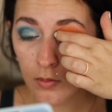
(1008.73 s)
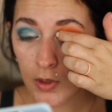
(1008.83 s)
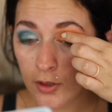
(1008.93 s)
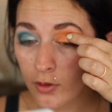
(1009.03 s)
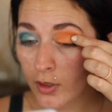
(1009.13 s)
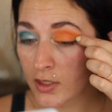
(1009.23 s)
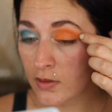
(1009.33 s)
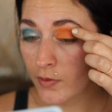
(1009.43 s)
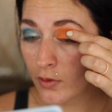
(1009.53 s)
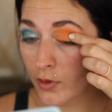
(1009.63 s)
How do you guys
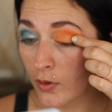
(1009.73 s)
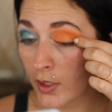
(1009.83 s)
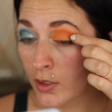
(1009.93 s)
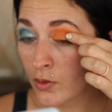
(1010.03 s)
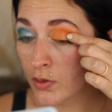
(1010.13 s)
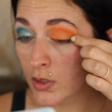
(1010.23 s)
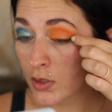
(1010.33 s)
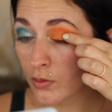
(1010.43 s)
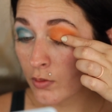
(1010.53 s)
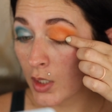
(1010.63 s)
feel though? I used
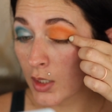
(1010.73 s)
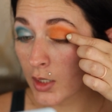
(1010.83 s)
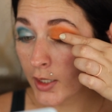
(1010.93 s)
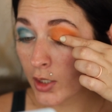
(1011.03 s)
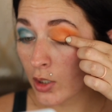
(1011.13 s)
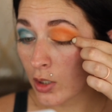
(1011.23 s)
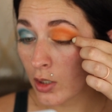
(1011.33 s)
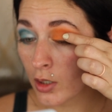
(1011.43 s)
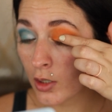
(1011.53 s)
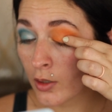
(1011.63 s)
to like
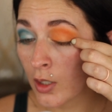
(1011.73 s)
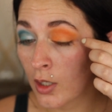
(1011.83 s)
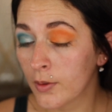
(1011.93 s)
her.